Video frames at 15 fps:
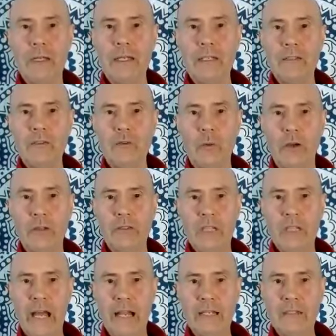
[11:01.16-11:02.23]
into our
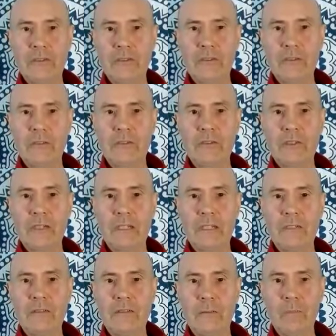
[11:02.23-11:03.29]
chalice and
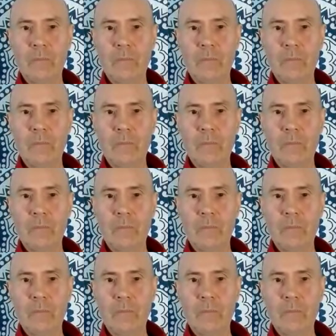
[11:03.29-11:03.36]
seed.